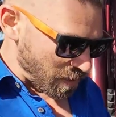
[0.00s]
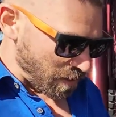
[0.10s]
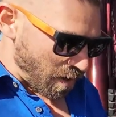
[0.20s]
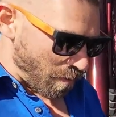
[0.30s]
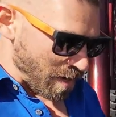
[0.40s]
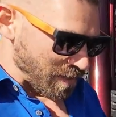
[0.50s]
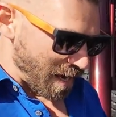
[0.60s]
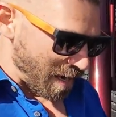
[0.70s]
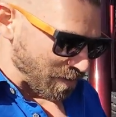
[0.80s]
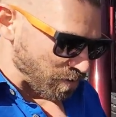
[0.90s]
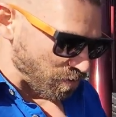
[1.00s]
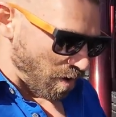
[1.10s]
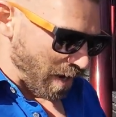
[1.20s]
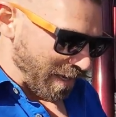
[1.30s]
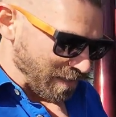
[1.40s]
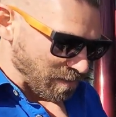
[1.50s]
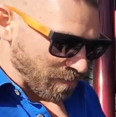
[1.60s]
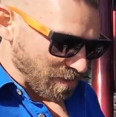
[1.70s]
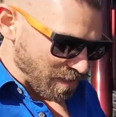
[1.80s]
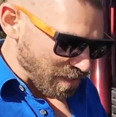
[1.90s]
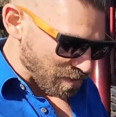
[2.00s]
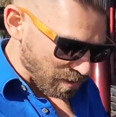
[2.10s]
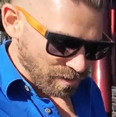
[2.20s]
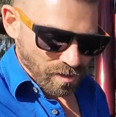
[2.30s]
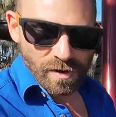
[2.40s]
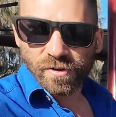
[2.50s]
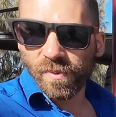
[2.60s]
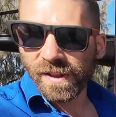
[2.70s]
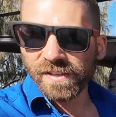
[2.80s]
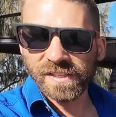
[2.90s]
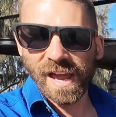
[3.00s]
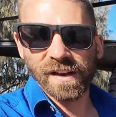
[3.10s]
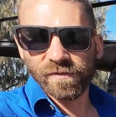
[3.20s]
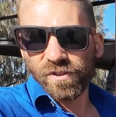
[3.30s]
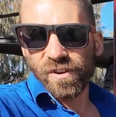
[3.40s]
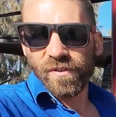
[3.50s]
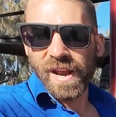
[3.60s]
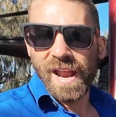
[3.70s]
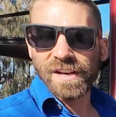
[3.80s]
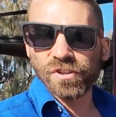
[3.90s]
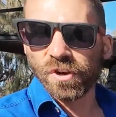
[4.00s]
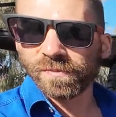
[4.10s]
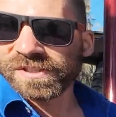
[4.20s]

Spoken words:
and I went down to try and get some extensions so I could run this out. If you turn around, Ash, show on